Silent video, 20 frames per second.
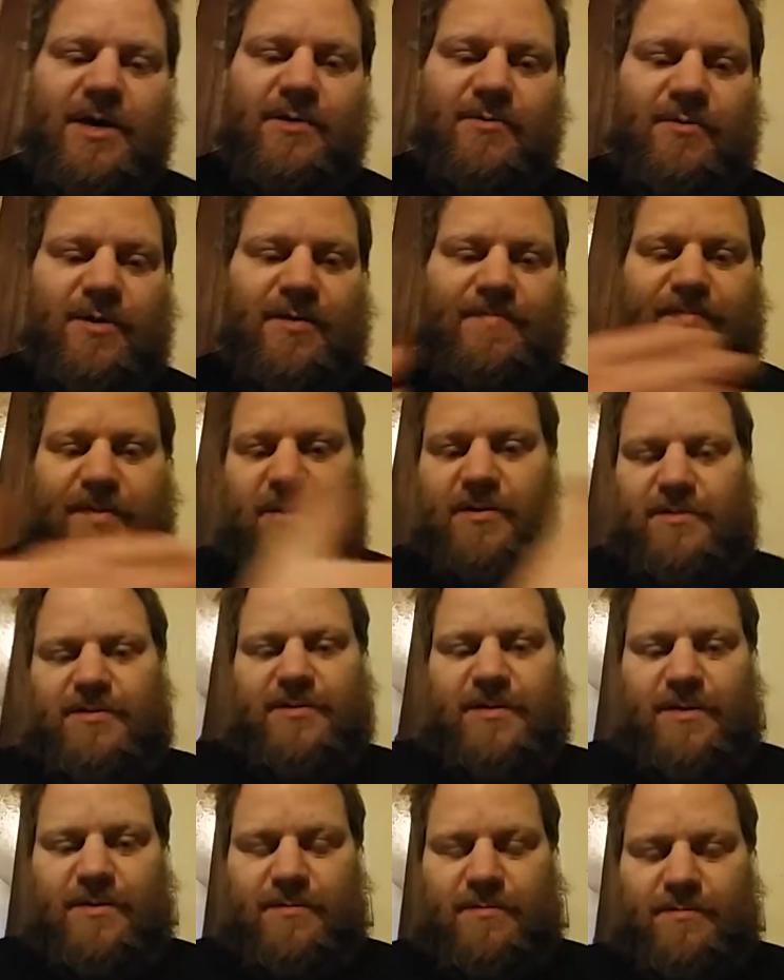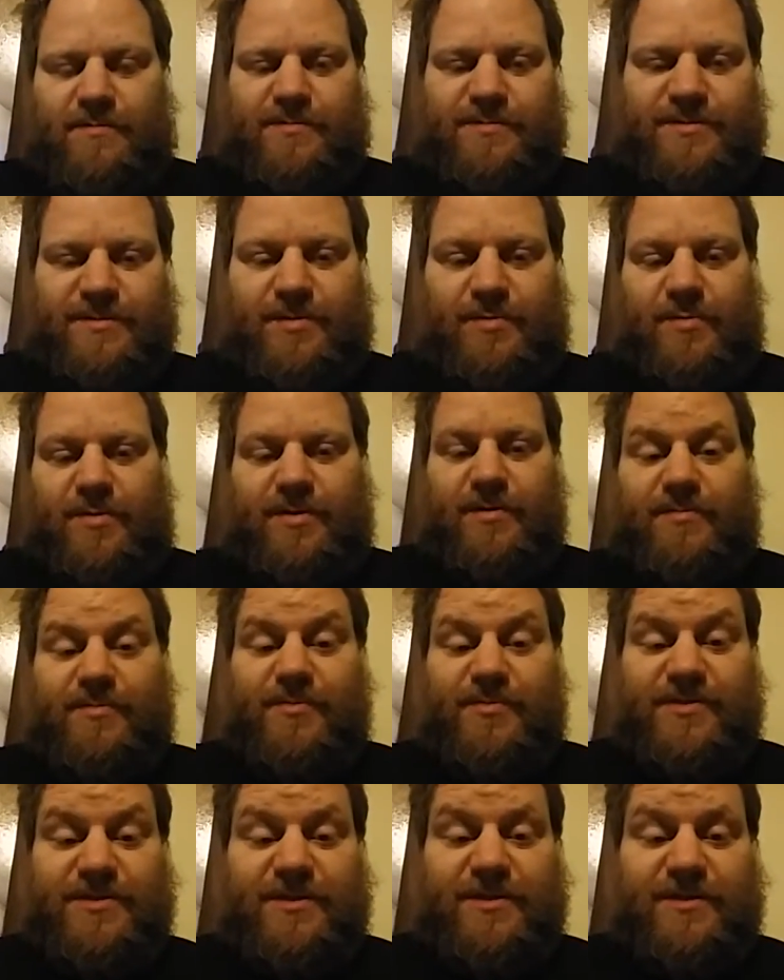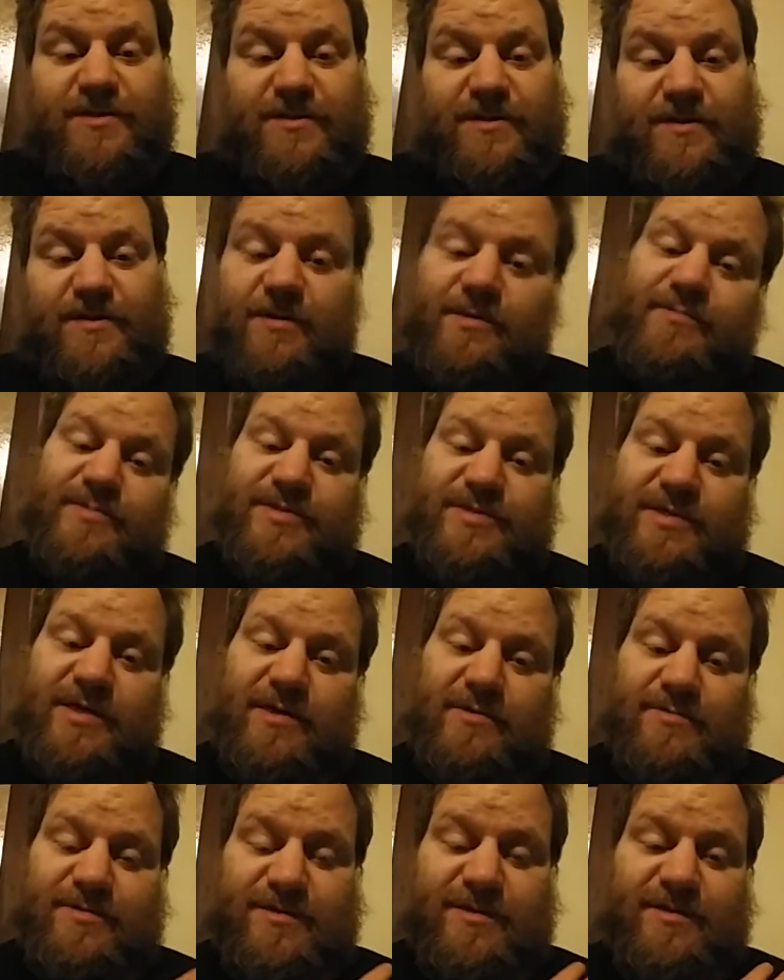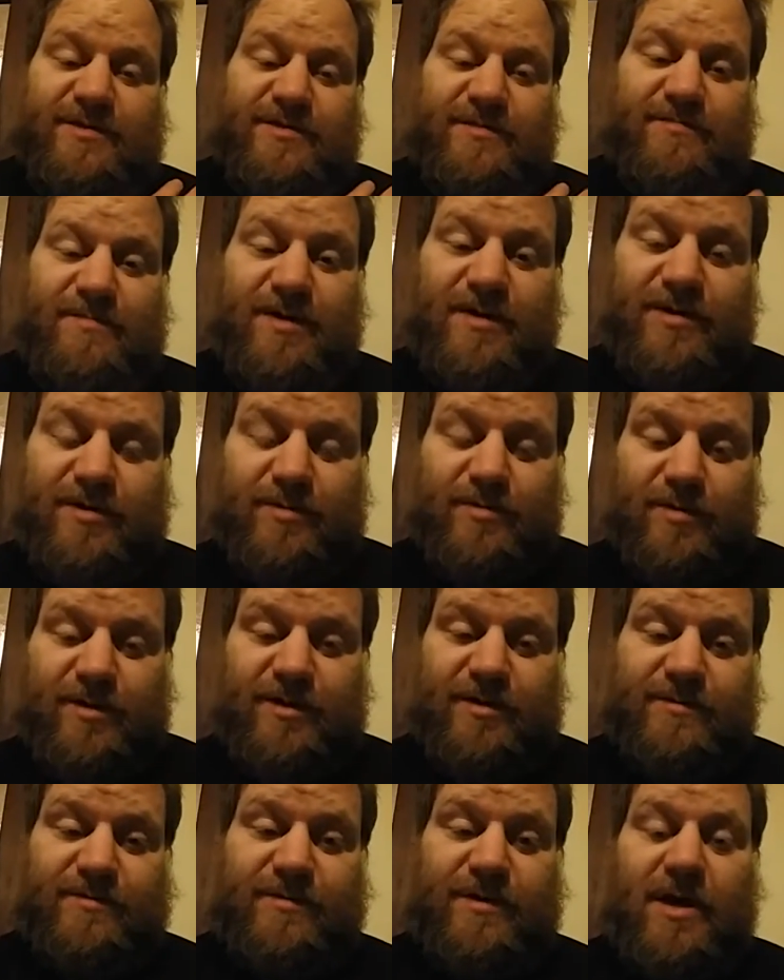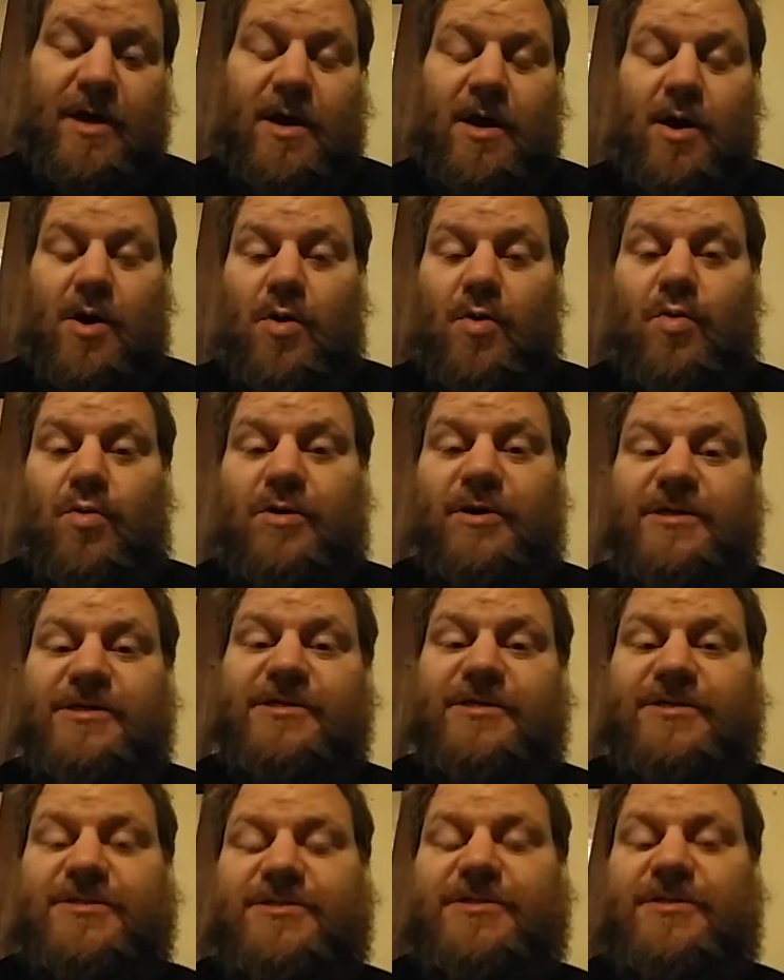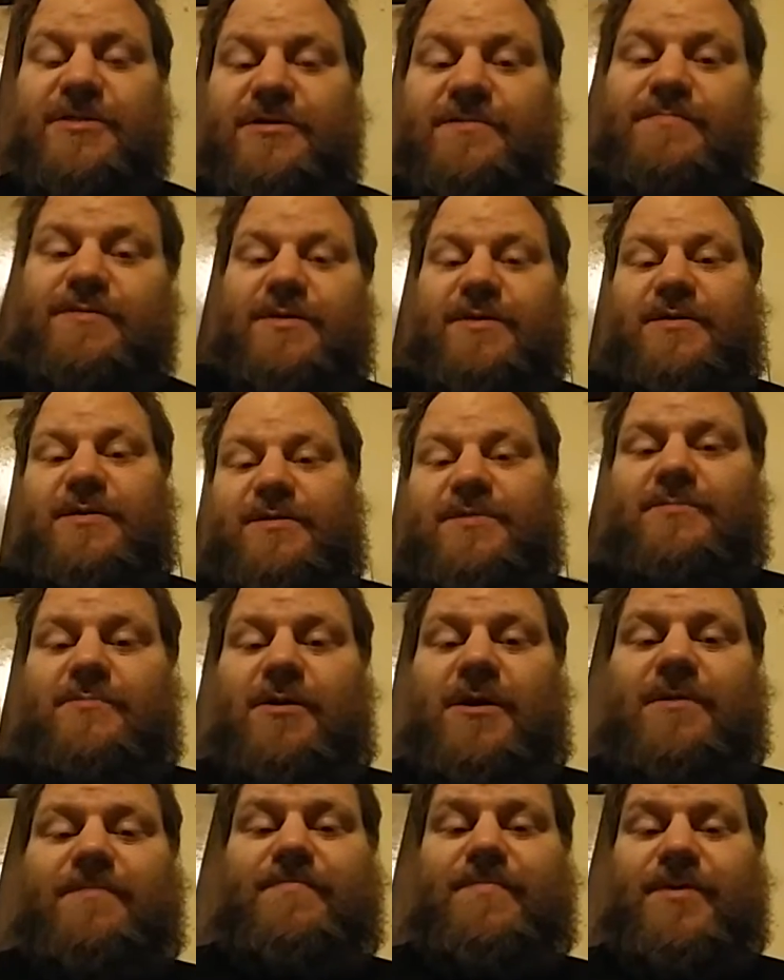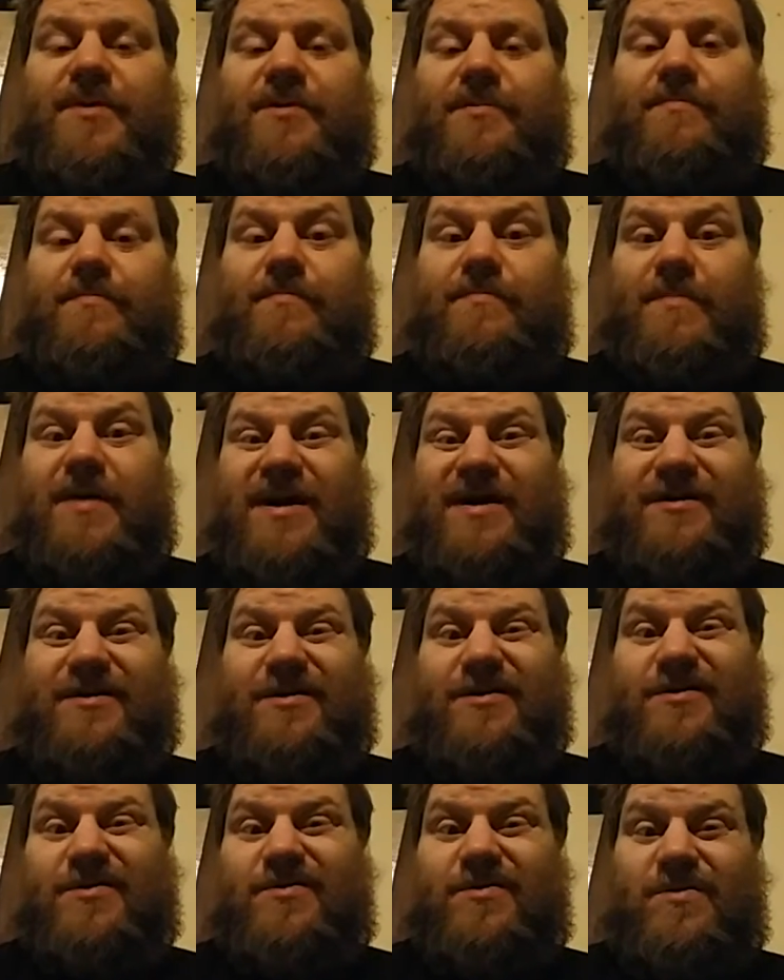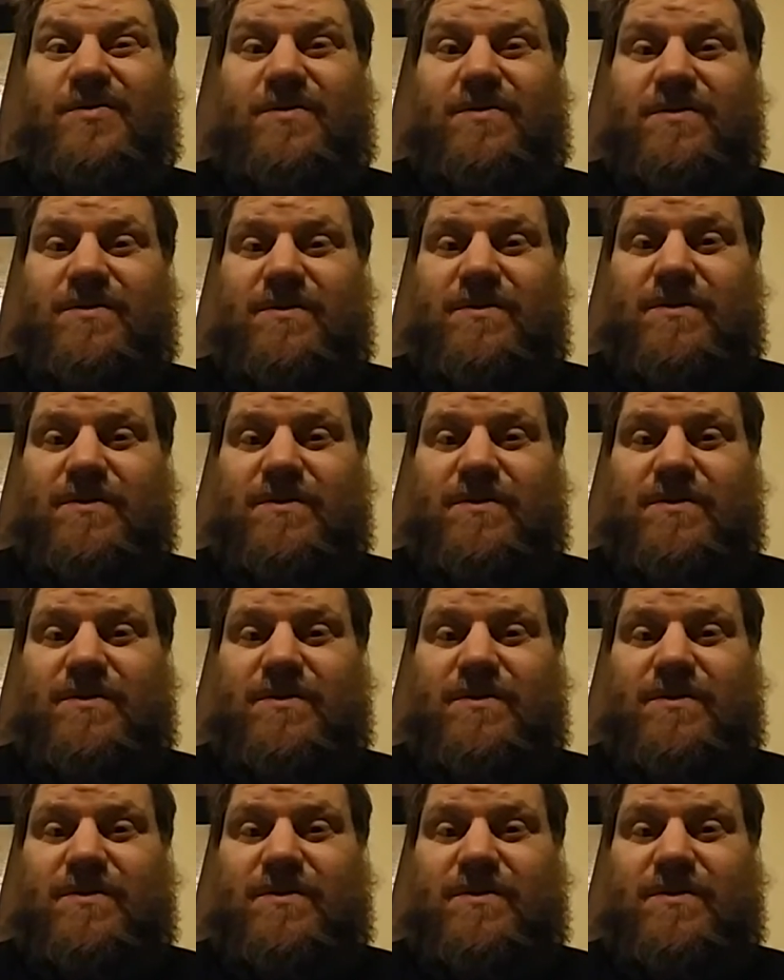Right parallel. So whatever was hitting the thermostat was hitting the microwave, or intentionally being in the right beam. Magnetical?